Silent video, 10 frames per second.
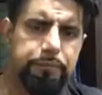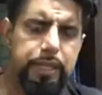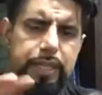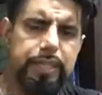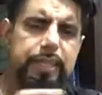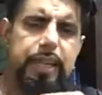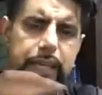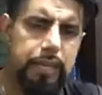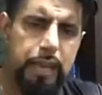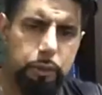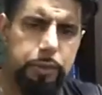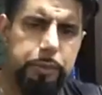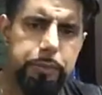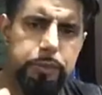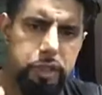in le- allowing
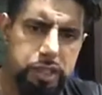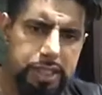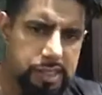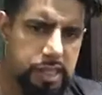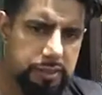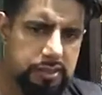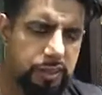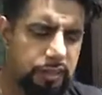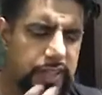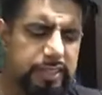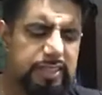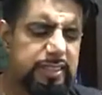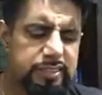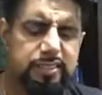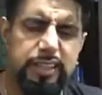people to teach it and stuff like this
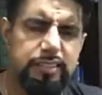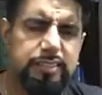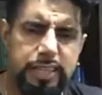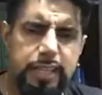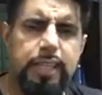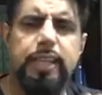it's it's there